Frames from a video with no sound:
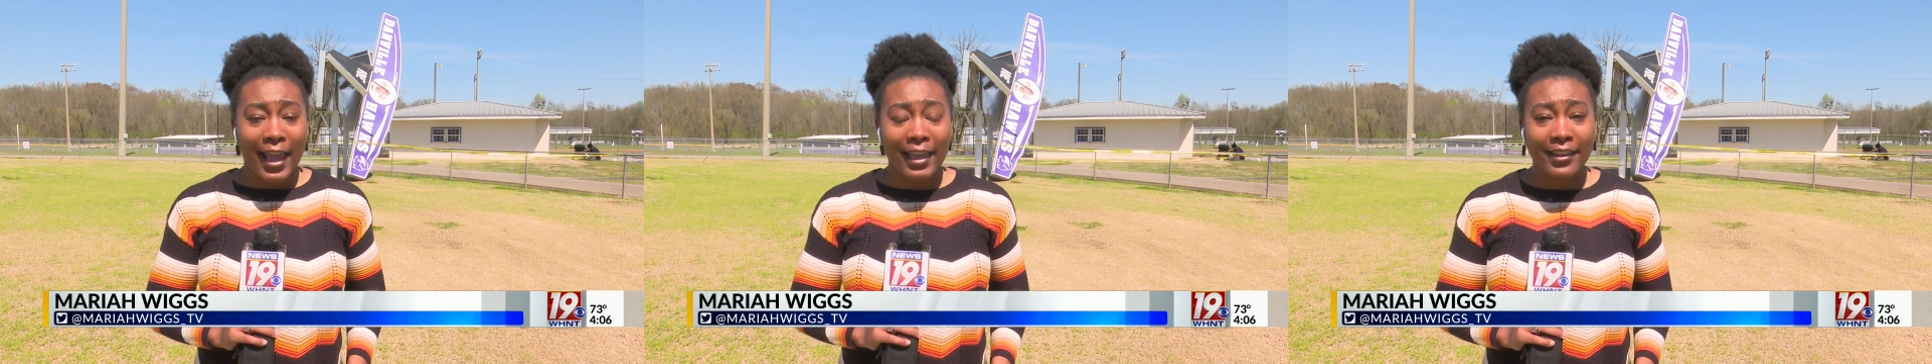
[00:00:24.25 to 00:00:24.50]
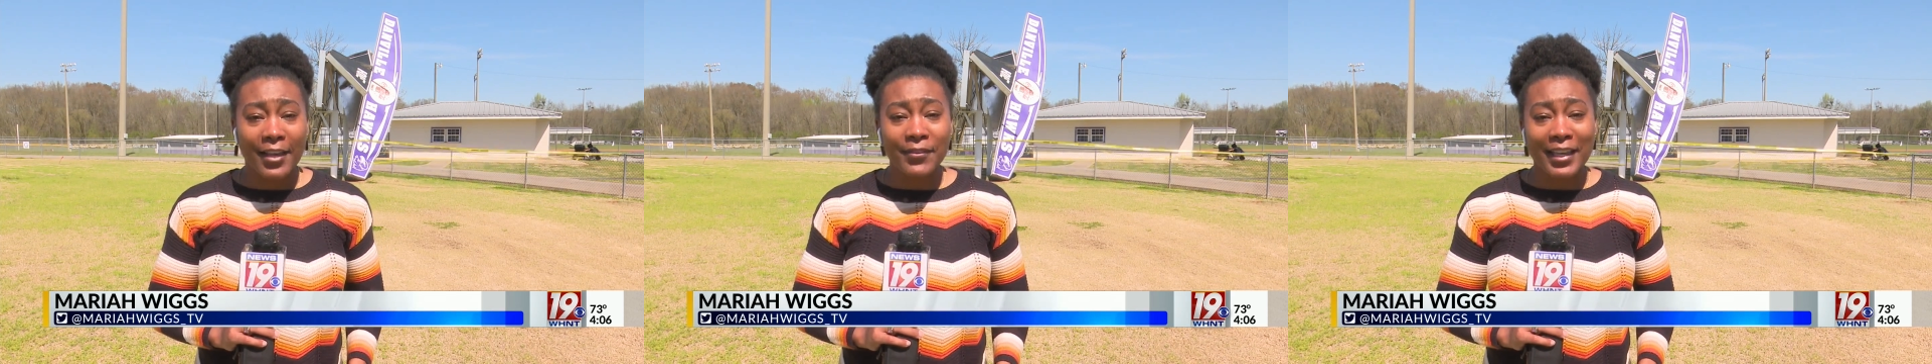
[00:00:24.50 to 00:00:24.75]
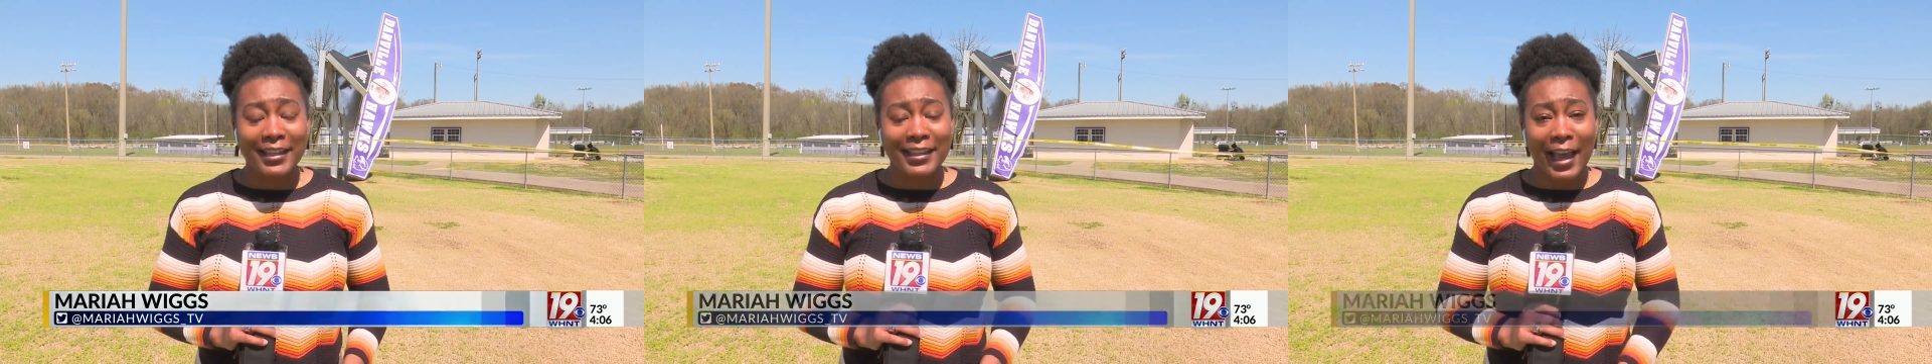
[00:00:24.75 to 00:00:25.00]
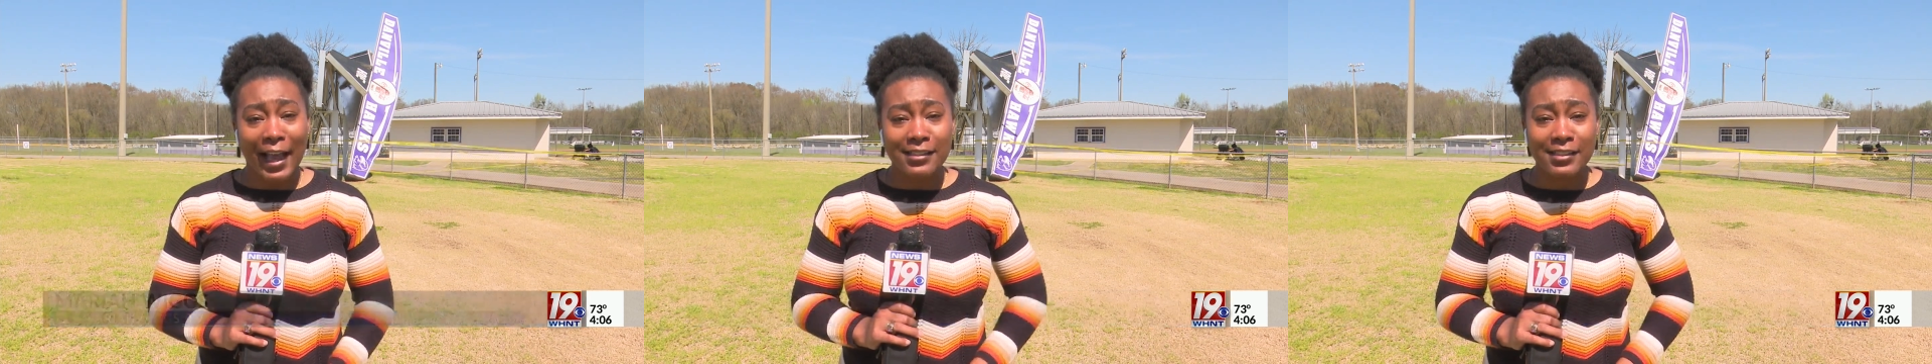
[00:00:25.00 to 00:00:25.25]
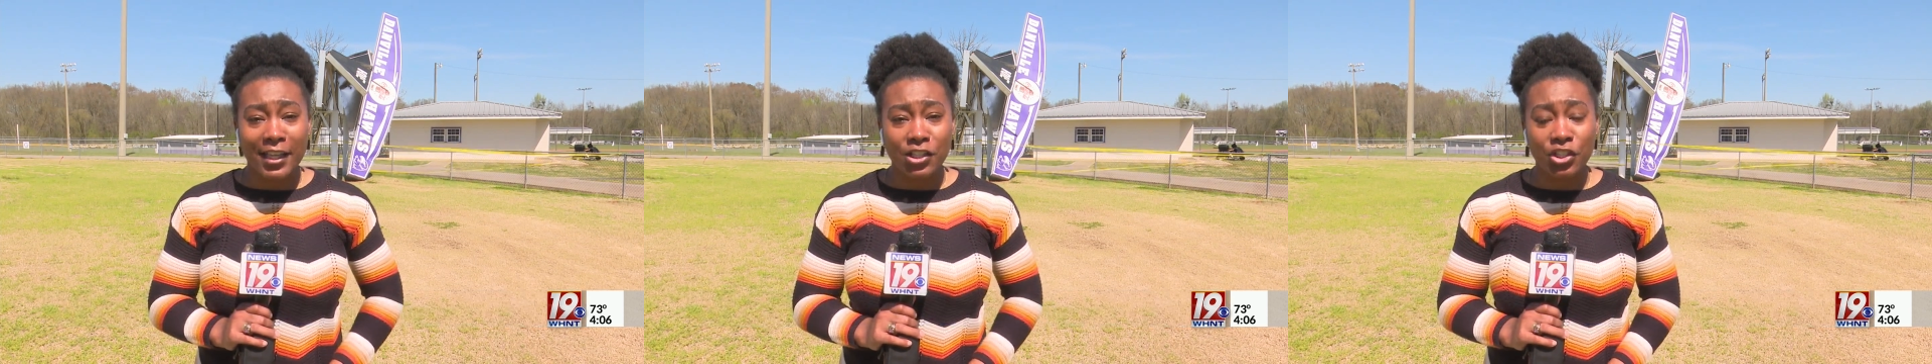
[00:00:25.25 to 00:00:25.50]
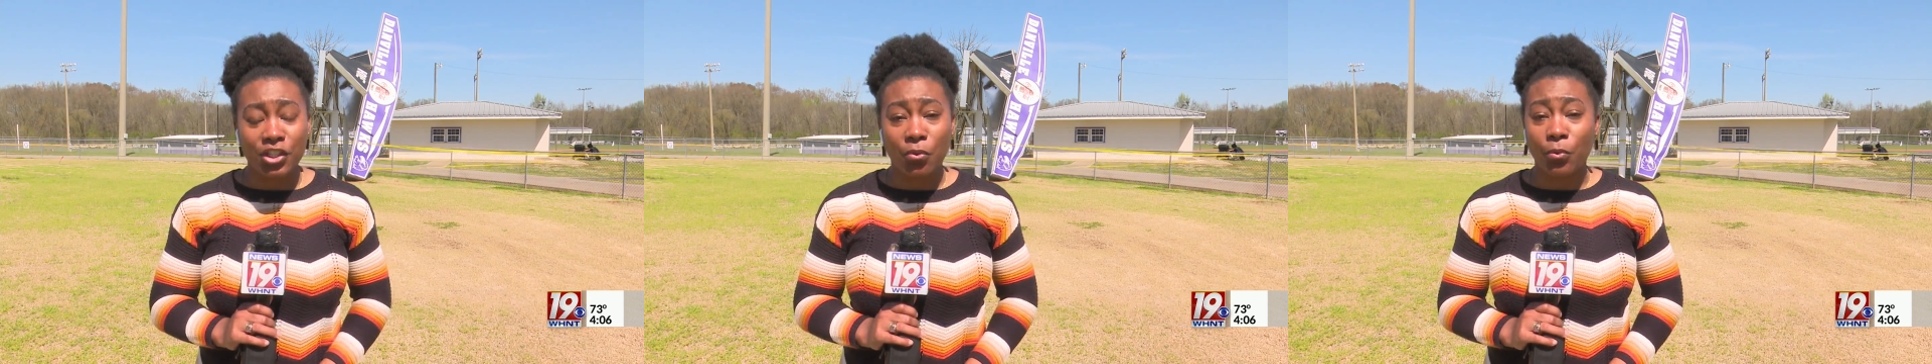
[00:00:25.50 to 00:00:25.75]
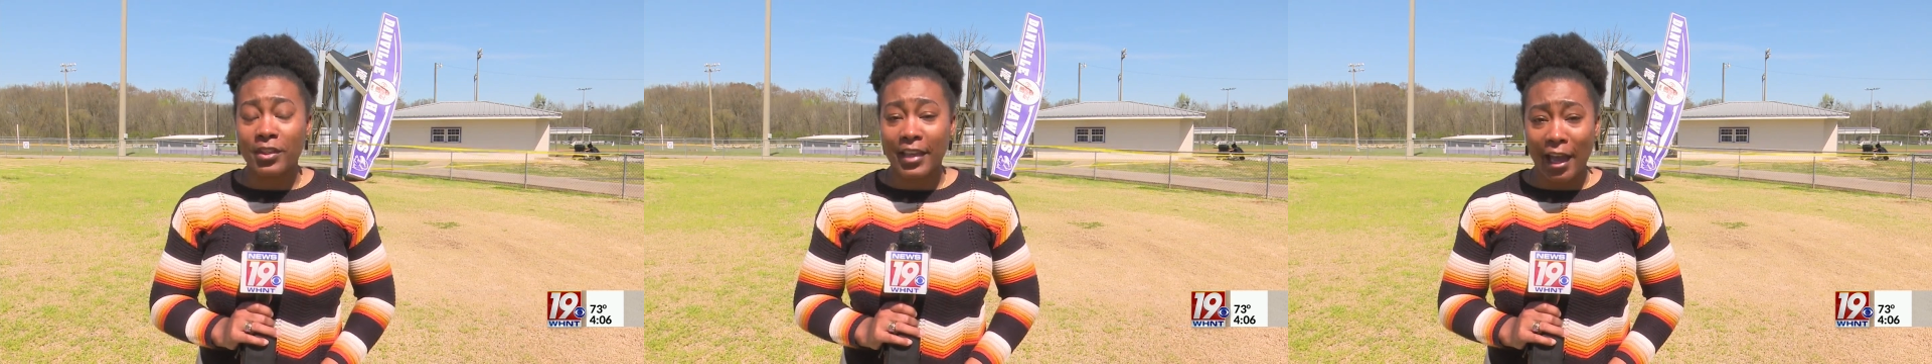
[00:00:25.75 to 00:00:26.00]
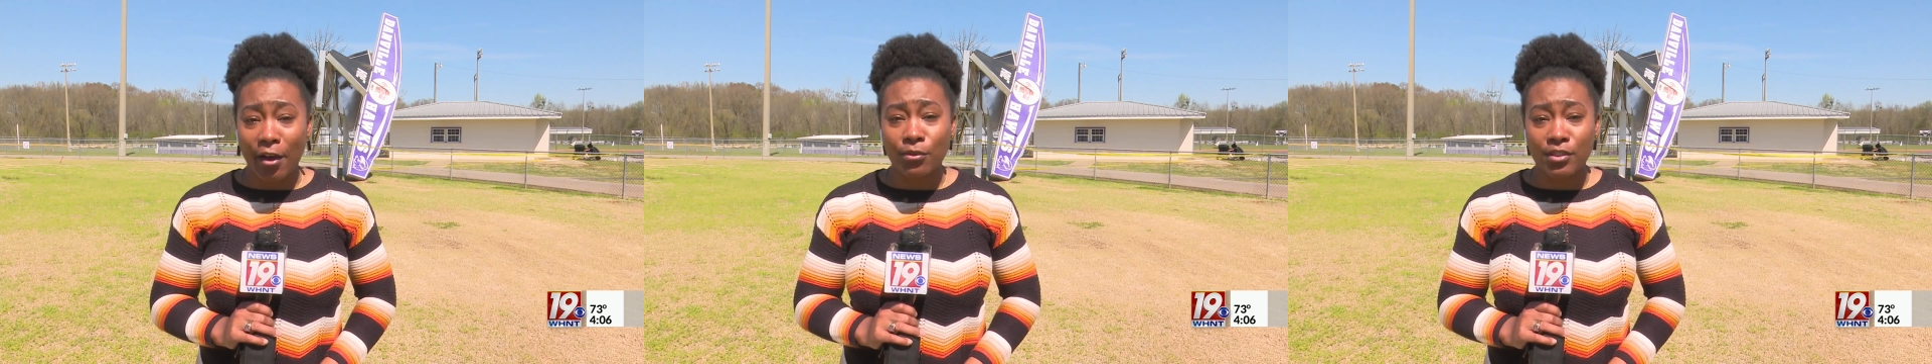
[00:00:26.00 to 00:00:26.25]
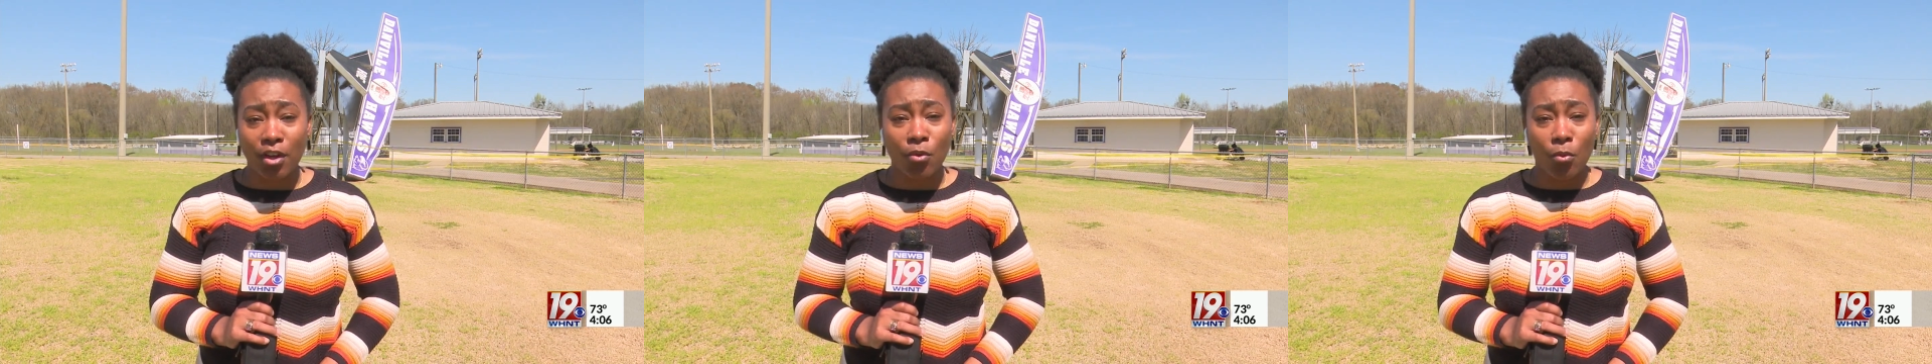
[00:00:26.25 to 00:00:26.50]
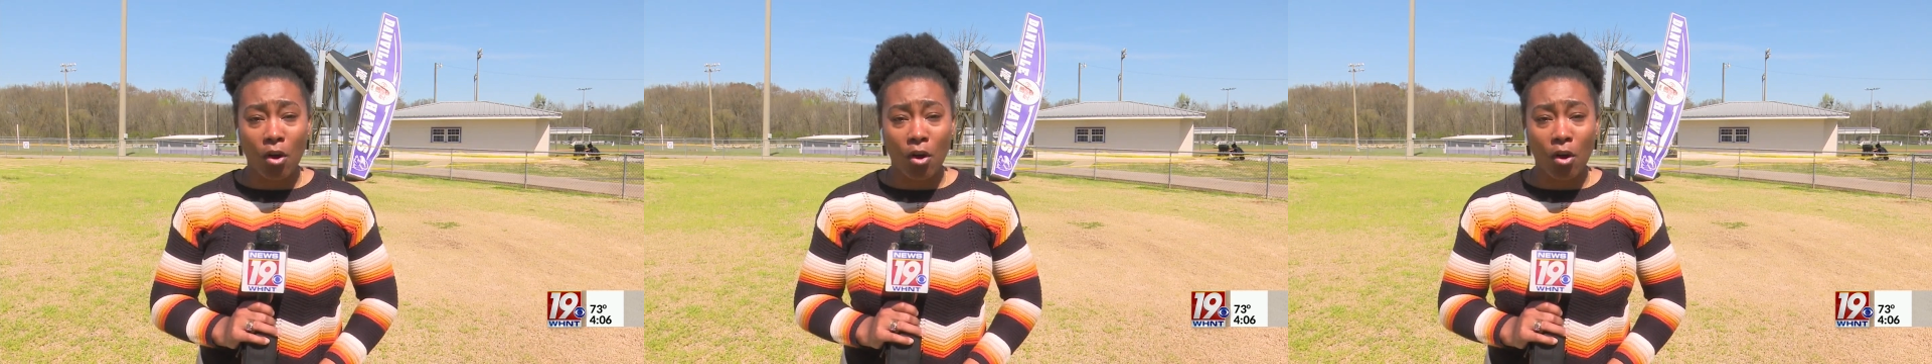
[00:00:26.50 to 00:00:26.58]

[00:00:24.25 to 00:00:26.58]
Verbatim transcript: and left a gas station without a